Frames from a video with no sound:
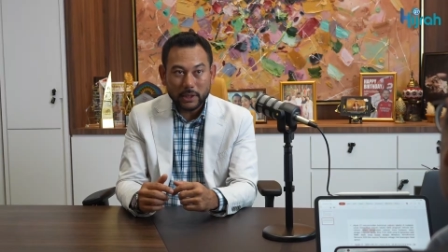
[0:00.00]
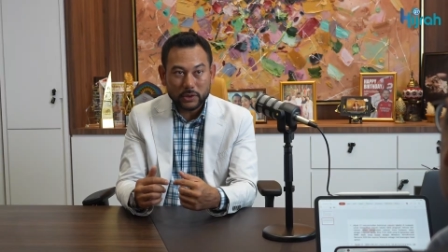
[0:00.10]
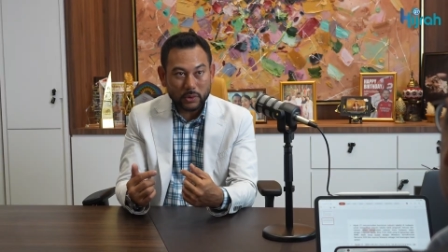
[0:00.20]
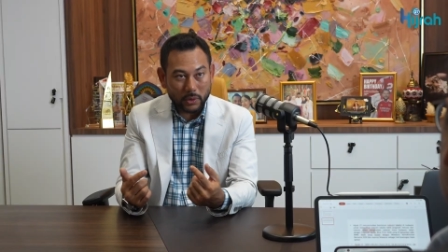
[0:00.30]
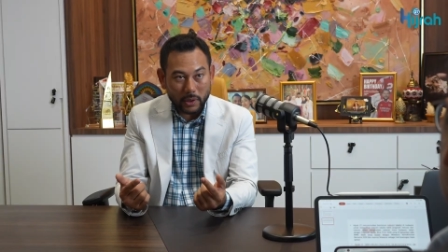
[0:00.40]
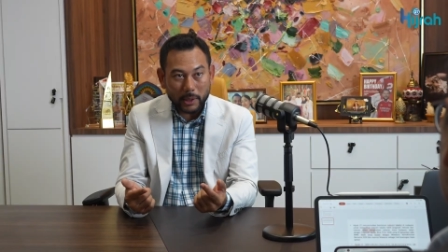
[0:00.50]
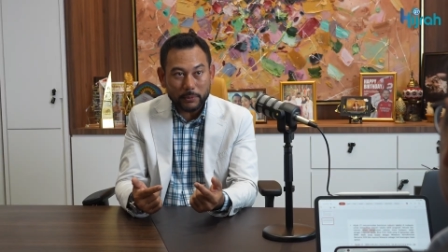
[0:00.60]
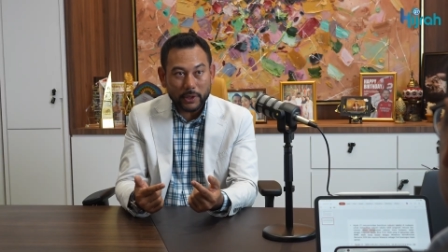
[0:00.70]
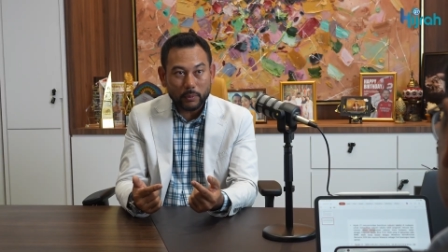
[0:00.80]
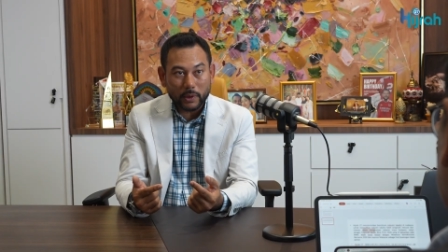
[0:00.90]
is to
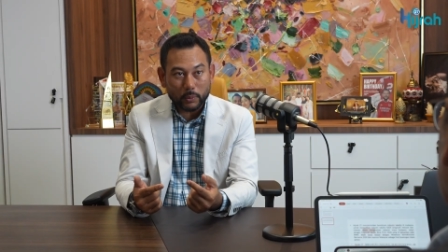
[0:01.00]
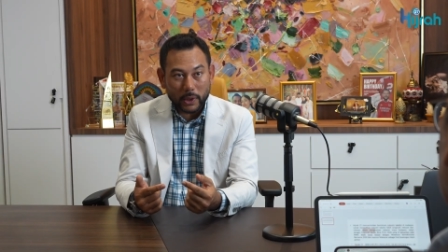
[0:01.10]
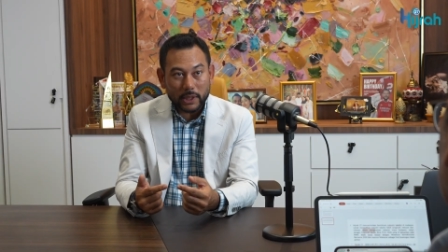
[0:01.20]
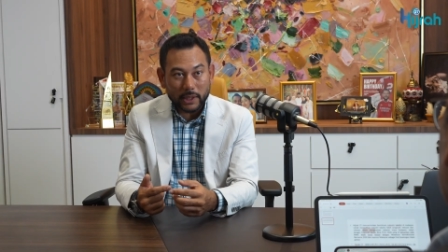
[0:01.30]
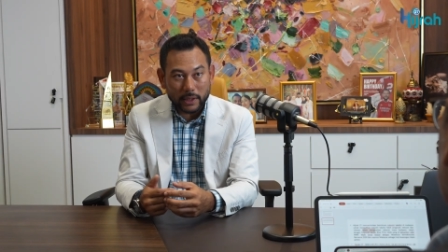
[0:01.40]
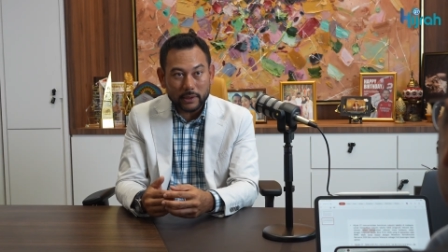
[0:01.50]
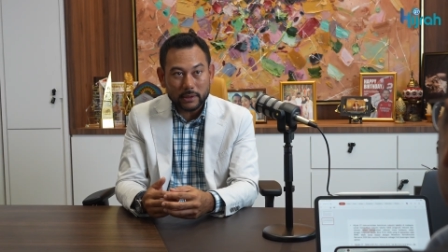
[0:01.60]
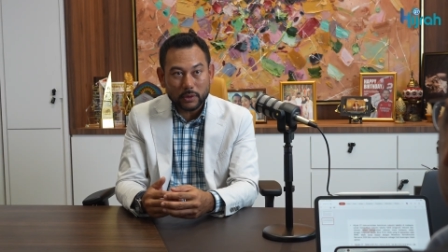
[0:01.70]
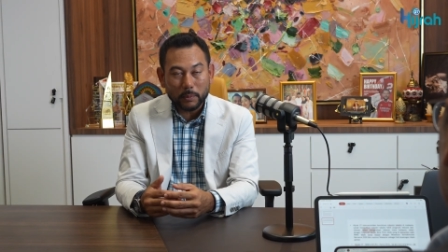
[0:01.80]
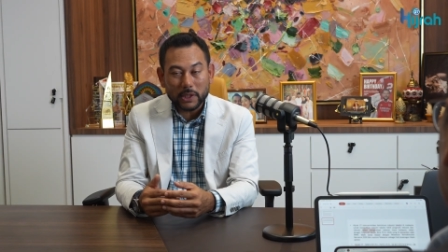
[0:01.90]
collaborate with one another
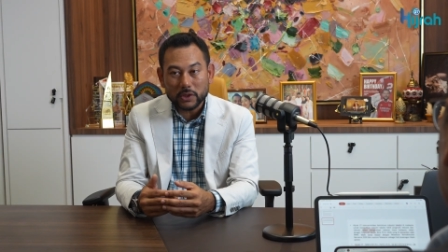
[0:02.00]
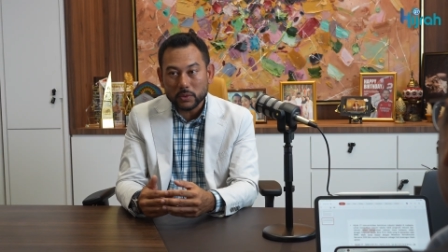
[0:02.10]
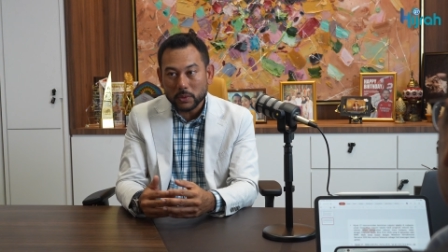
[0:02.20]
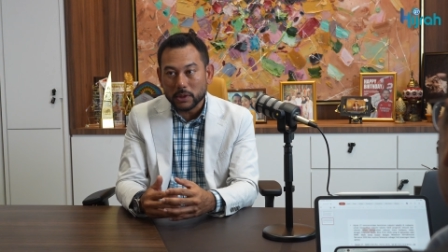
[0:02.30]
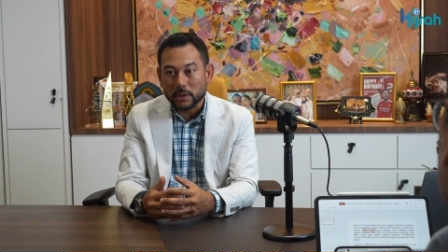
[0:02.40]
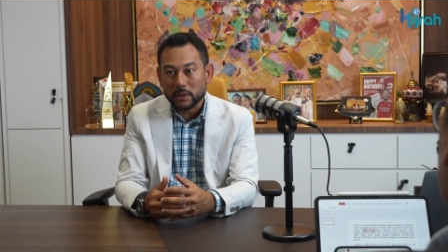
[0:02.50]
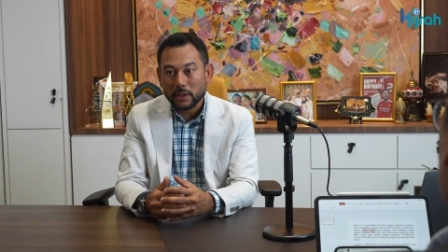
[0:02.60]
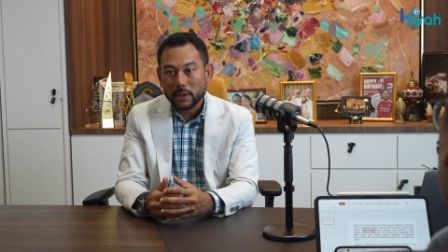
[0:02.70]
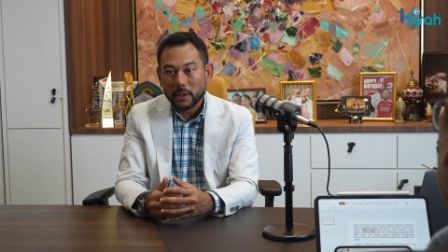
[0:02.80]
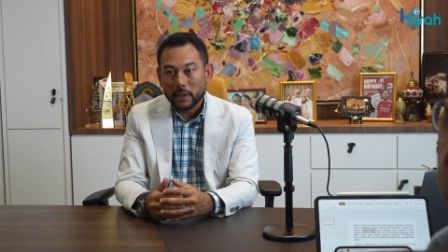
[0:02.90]
to make sure
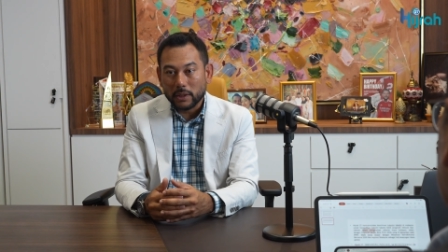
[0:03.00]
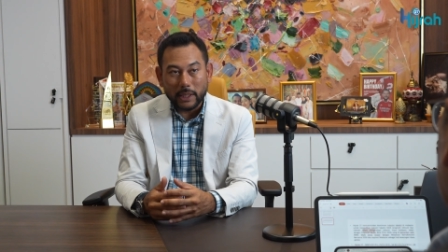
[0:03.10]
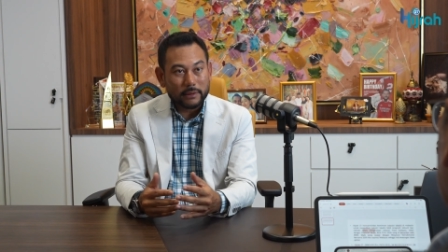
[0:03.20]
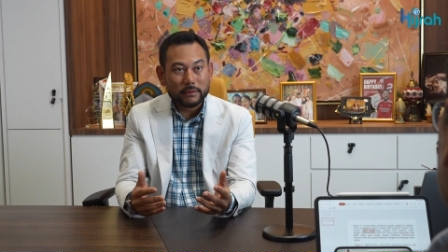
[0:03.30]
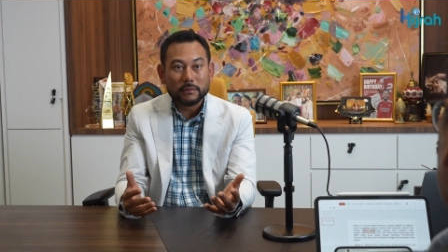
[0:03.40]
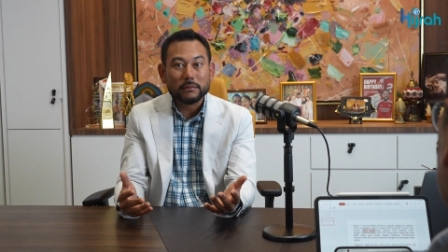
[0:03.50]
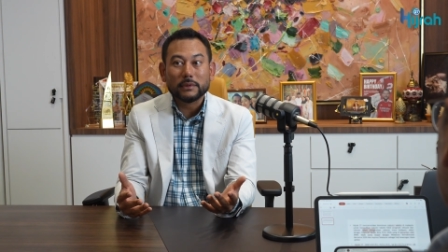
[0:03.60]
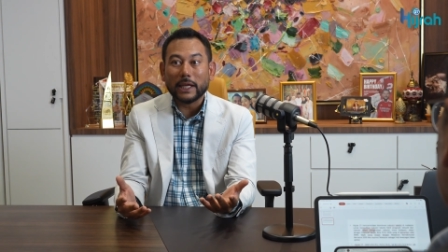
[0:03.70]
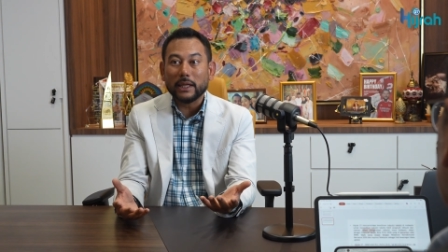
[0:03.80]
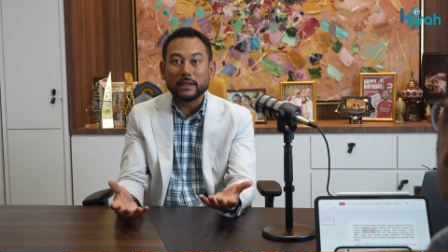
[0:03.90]
that
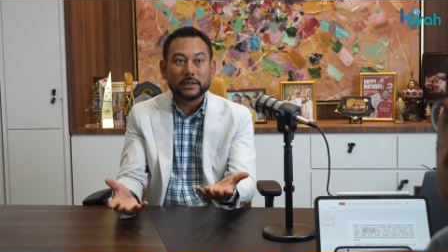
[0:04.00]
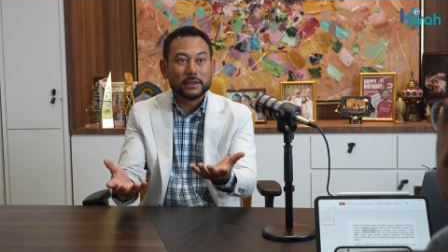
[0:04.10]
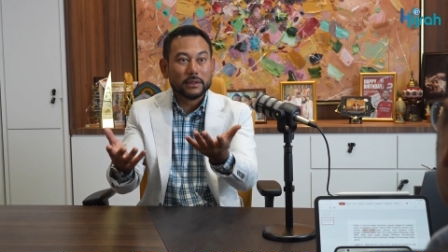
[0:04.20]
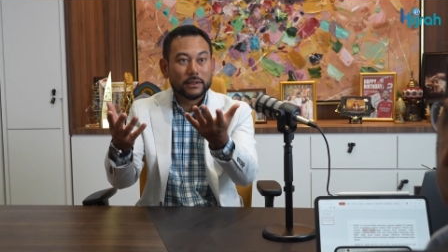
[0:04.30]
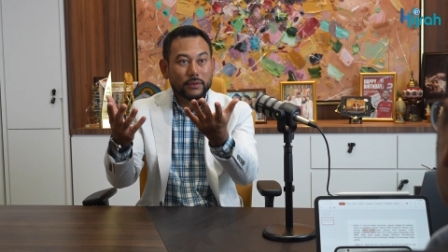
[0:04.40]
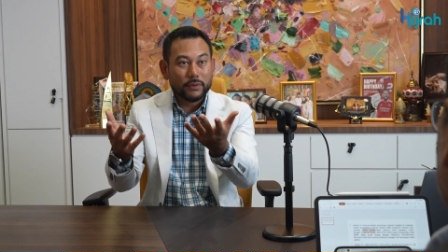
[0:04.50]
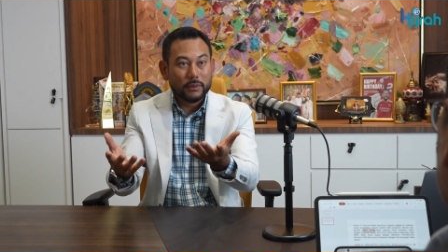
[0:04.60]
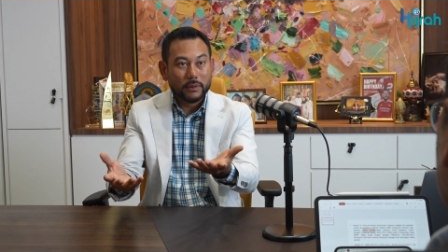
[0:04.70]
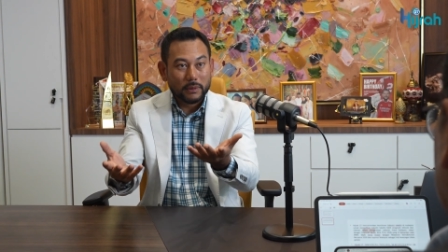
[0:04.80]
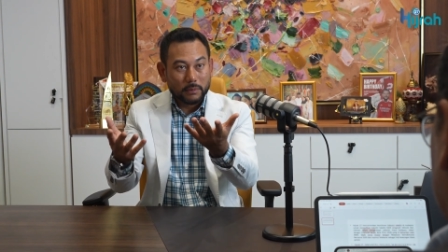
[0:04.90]
talent
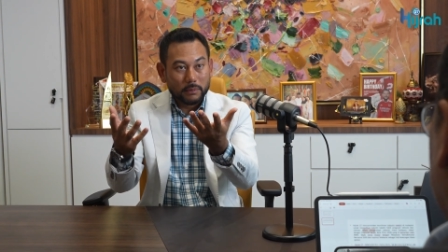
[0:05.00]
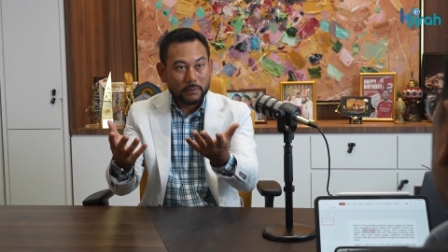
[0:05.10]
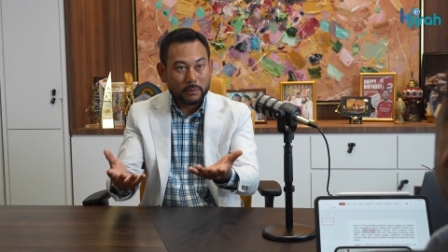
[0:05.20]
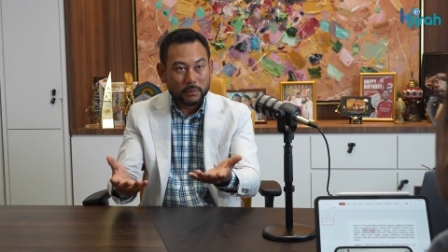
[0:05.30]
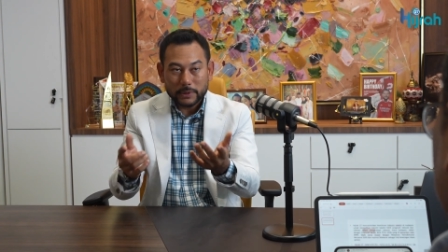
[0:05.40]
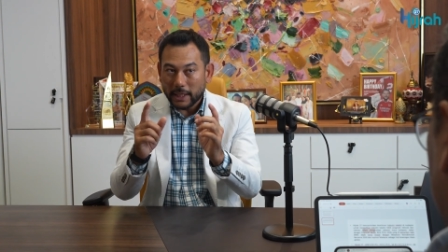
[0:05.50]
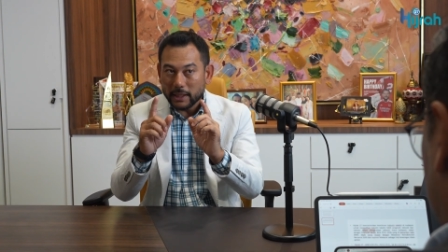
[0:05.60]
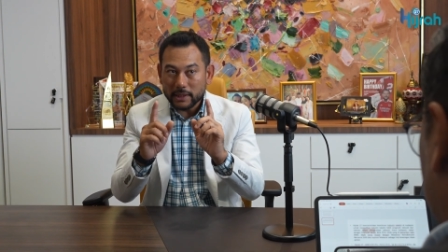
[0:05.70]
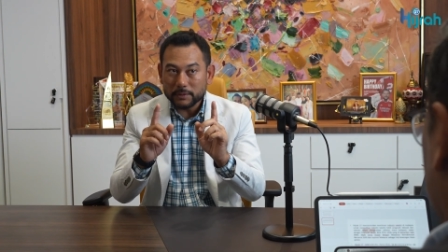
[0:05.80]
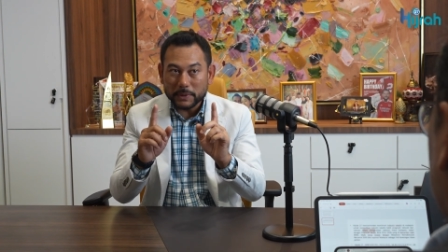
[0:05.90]

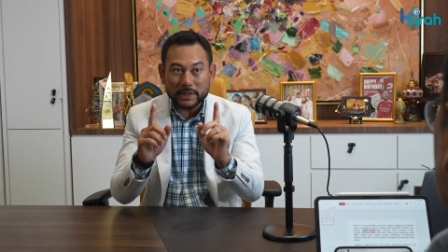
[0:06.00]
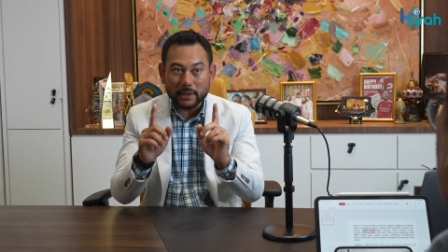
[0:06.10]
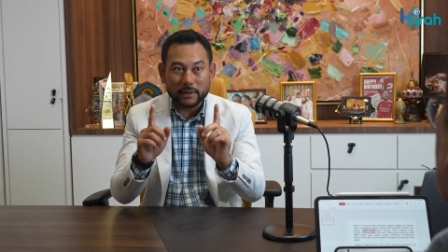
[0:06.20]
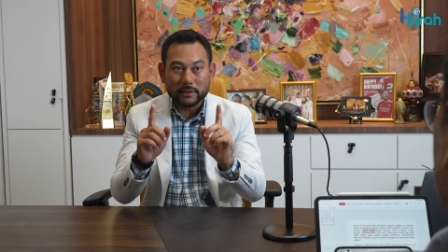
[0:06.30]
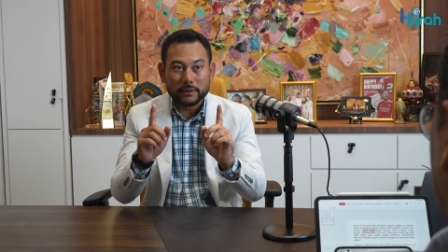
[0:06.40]
is missing.